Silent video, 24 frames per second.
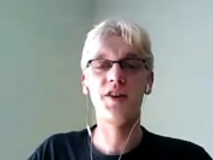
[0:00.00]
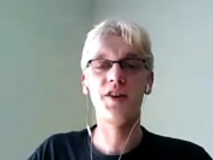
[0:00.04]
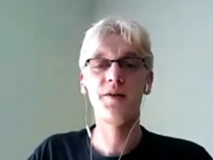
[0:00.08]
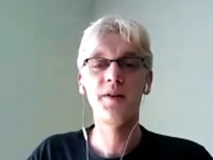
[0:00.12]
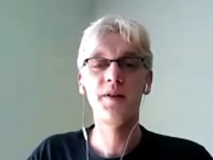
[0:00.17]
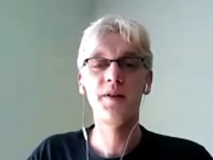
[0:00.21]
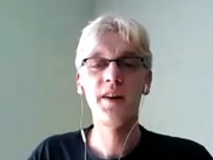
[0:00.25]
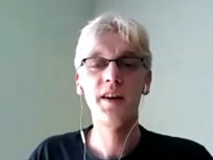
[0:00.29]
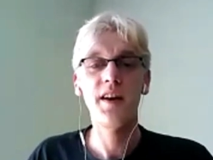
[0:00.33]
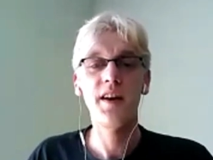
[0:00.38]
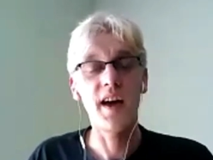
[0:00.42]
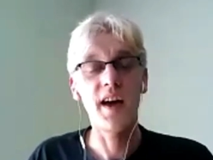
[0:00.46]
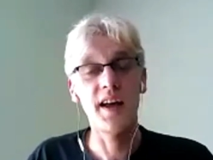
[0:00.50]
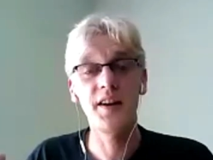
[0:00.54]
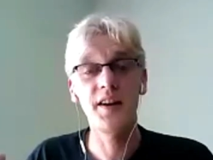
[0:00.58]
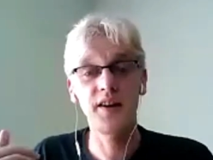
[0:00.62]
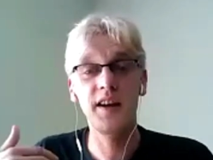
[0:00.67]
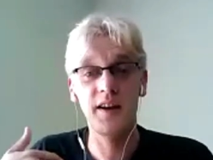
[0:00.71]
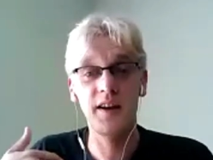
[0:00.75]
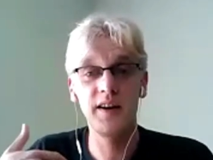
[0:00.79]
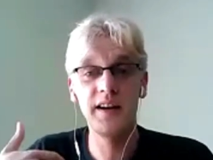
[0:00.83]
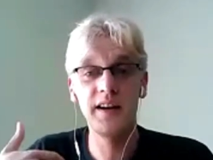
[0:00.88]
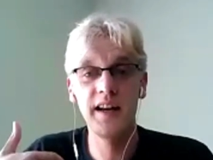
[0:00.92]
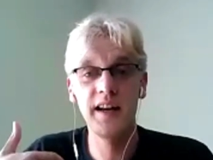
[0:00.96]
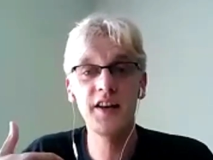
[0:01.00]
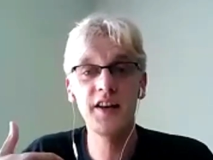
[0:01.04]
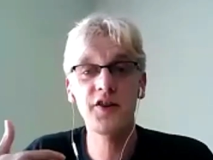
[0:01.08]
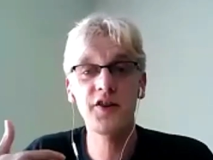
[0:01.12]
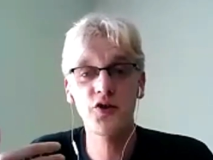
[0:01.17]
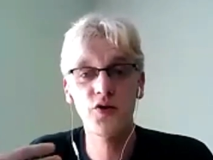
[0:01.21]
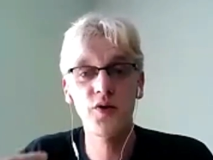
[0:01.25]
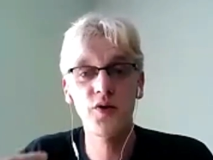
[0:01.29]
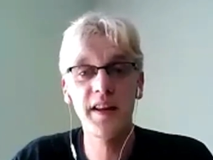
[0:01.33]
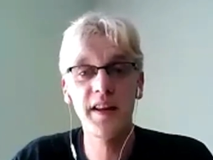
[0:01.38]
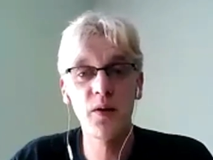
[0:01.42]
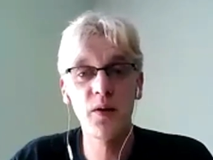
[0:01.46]
And it literally
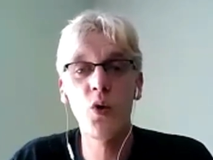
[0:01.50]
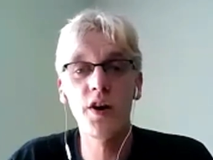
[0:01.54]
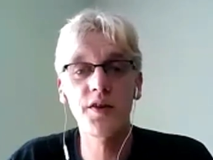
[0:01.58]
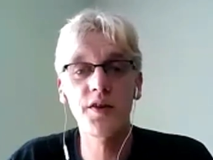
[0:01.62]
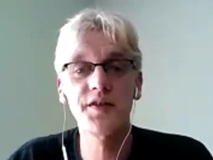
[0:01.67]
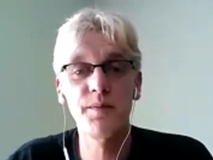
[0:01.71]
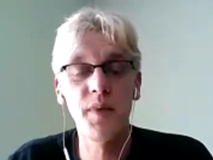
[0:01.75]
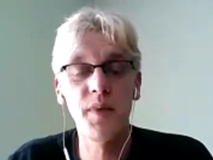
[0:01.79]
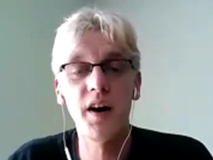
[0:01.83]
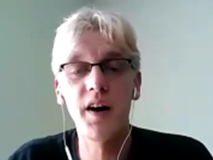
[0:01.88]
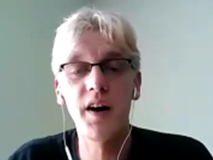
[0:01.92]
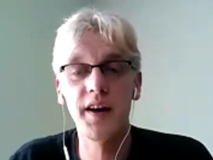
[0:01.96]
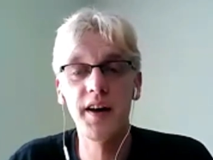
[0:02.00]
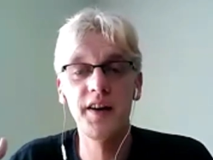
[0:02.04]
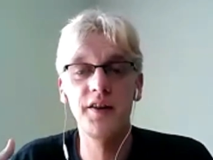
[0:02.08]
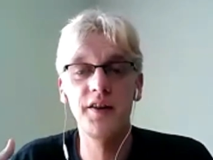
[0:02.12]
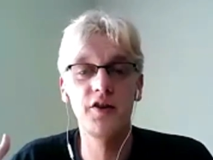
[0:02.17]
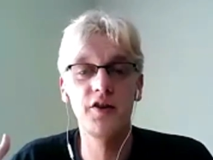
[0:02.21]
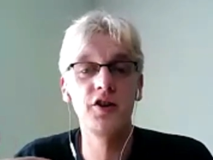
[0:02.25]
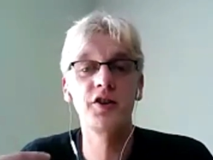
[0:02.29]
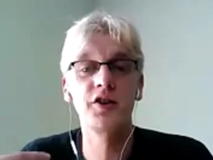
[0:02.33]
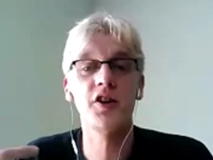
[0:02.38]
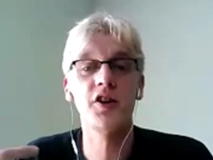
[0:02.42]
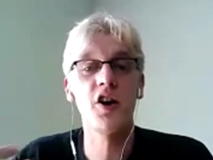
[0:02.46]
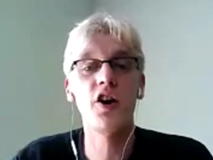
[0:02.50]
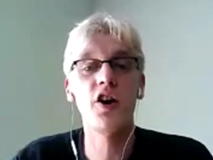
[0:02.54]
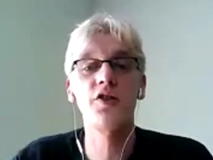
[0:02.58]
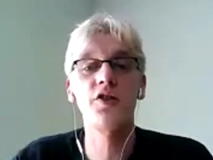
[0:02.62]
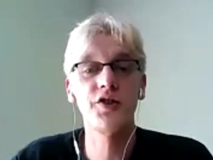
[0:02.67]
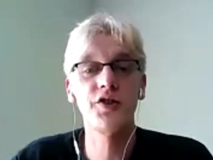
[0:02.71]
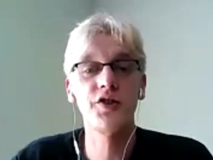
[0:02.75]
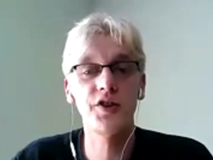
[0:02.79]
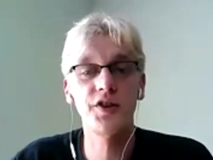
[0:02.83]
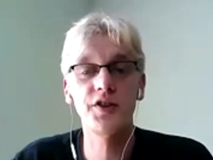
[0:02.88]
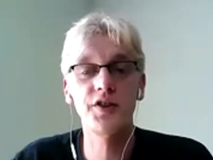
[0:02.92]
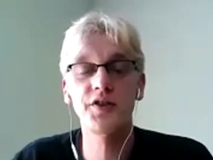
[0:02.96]
was my
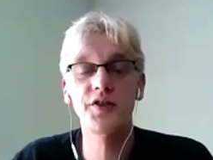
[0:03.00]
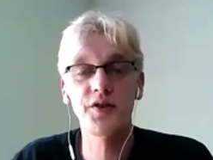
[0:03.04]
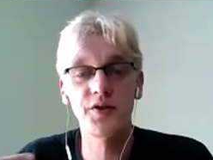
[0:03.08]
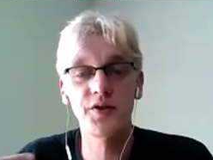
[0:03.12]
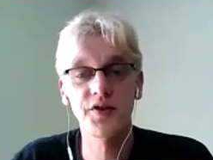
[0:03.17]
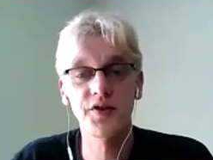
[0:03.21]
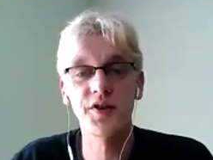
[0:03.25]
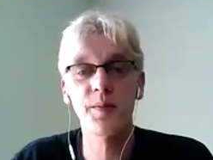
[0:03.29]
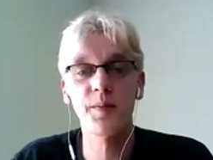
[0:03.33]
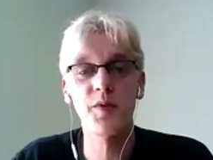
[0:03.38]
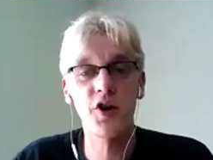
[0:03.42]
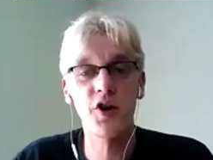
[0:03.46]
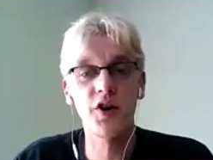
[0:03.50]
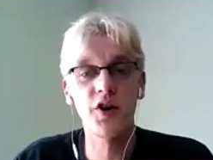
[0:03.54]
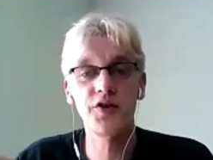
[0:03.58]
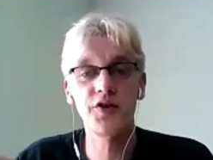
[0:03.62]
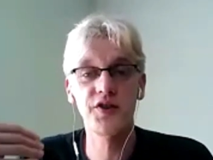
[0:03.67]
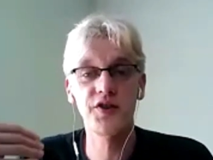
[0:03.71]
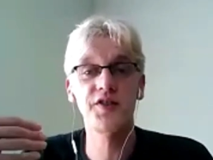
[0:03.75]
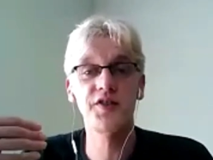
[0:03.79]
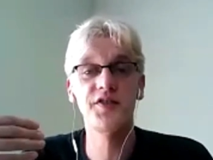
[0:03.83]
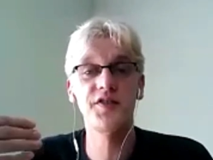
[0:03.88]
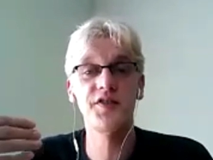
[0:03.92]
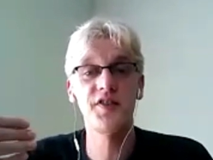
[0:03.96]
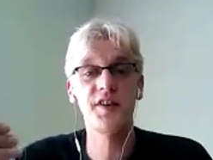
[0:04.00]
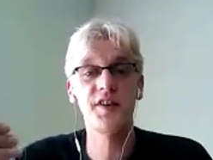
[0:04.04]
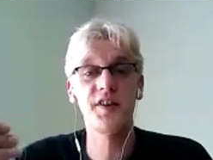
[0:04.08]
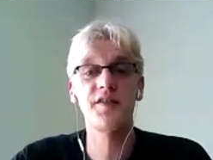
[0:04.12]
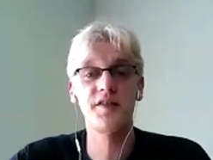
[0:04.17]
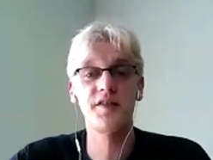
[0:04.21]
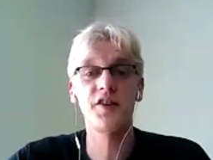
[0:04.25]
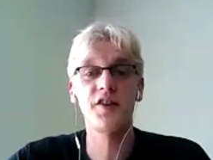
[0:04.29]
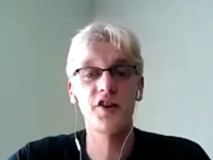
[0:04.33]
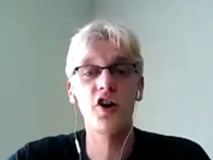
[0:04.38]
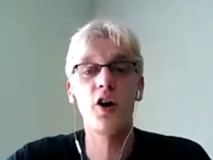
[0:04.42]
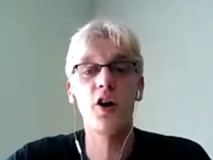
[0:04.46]
unconscious or subconscious that
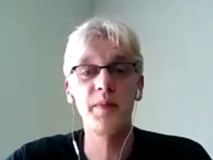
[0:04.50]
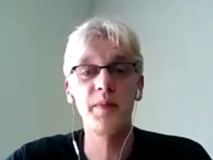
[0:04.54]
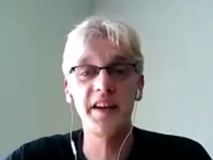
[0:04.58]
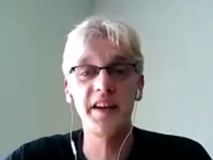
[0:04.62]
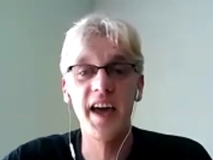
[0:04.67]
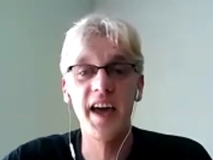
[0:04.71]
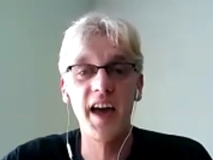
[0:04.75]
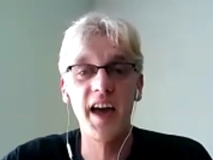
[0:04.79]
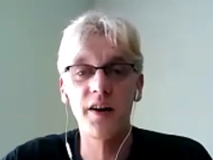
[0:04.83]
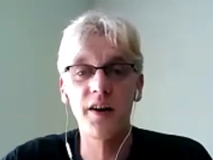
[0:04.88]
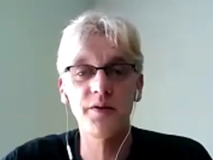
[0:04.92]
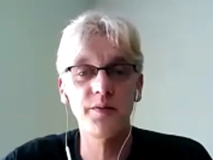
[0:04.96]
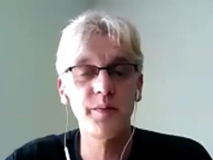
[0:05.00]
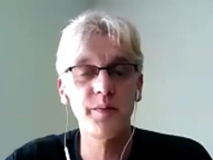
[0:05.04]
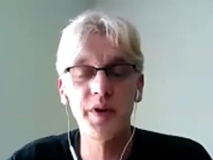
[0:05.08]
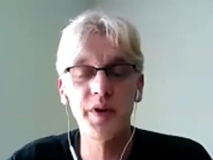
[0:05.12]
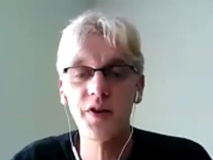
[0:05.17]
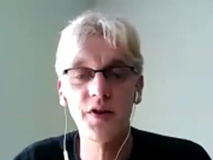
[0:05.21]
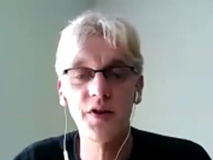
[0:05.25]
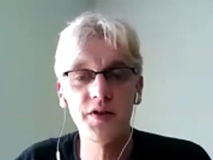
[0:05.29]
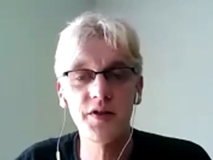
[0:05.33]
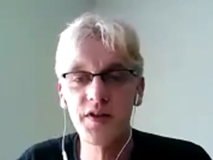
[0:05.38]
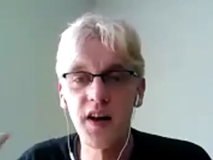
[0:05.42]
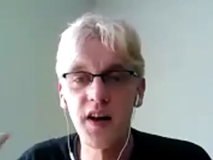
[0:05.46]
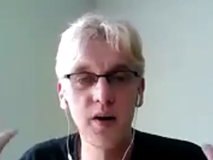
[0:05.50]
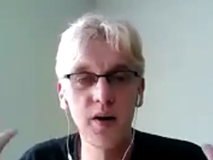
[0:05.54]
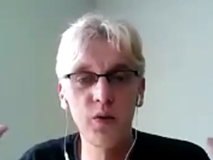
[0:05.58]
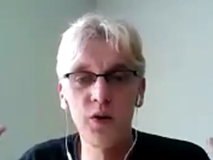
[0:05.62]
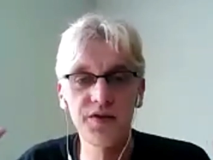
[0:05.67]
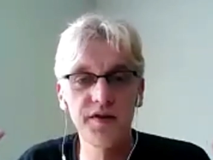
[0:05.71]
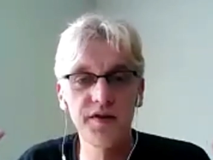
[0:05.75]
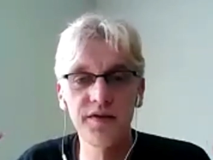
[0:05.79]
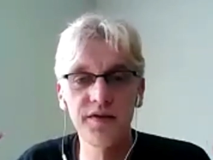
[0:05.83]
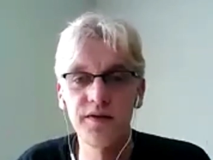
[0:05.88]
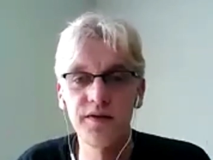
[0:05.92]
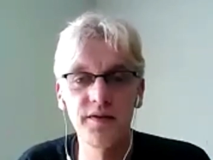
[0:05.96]
got me down, because I
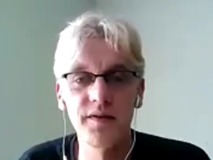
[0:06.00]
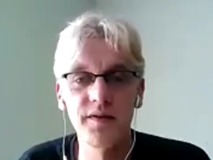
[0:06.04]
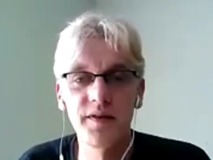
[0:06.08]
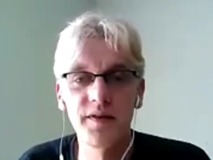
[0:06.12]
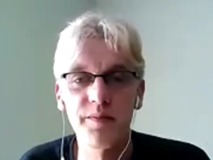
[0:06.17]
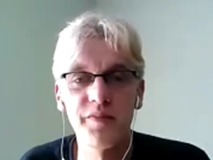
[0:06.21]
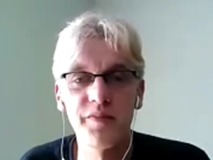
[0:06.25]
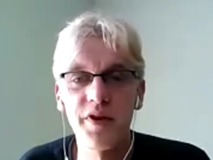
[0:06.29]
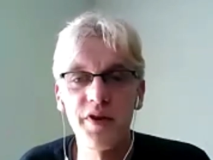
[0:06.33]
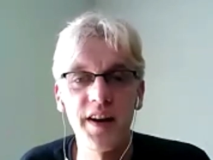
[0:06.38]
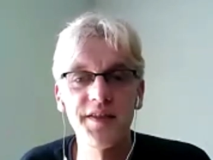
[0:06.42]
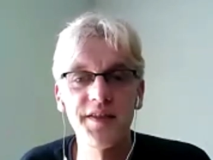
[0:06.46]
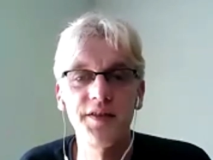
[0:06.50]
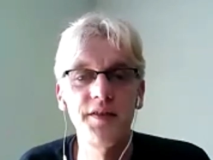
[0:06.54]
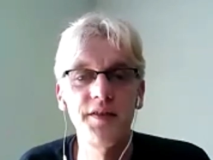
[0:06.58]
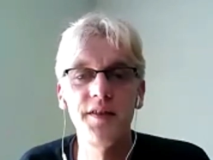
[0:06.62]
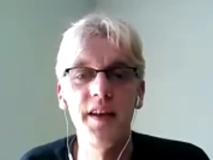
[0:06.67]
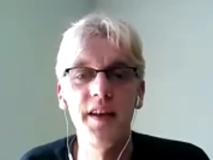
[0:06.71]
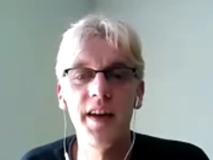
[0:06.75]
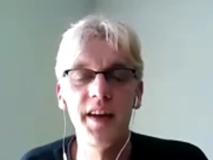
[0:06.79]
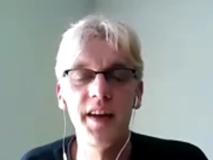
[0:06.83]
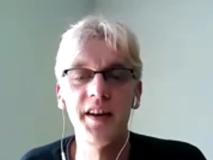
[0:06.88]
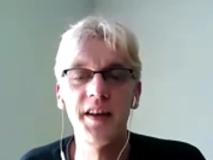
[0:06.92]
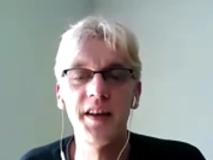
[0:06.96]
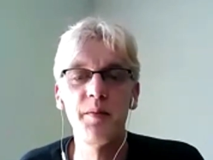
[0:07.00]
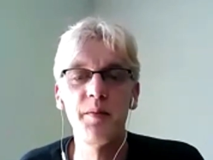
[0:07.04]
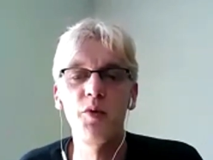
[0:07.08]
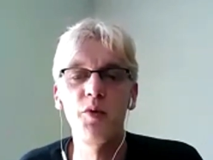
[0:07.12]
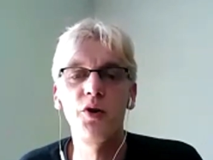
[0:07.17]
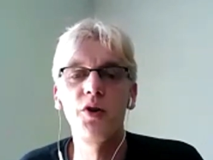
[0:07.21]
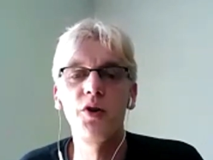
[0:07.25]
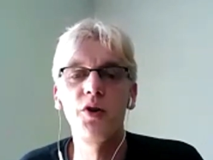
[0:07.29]
wasn't present anymore.